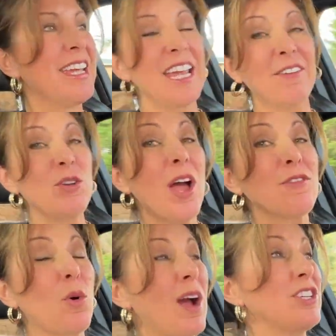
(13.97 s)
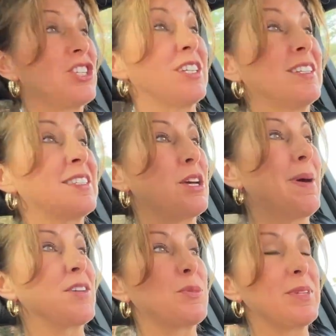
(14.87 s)
If you have questions
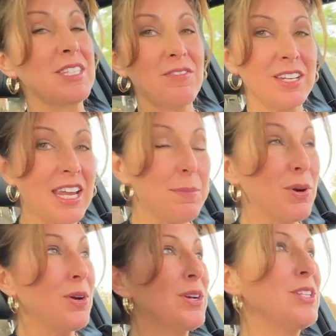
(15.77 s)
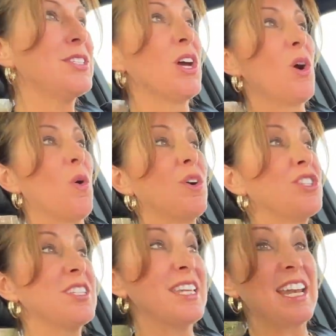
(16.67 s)
about specific neighborhoods or
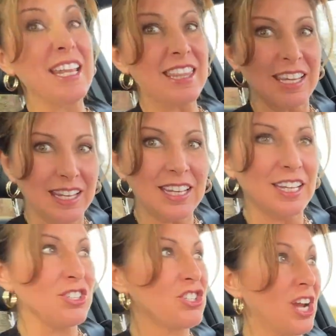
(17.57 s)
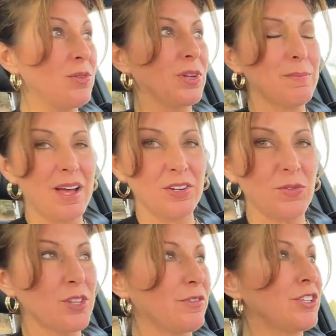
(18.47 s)
just anything in general about
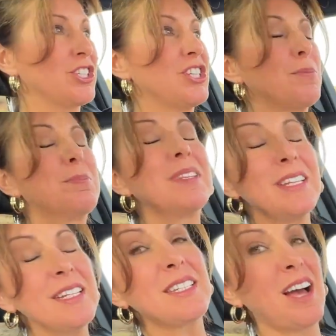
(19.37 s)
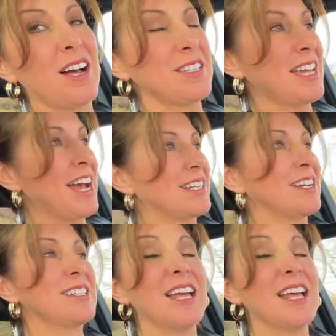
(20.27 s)
Northern Virginia, please contact us.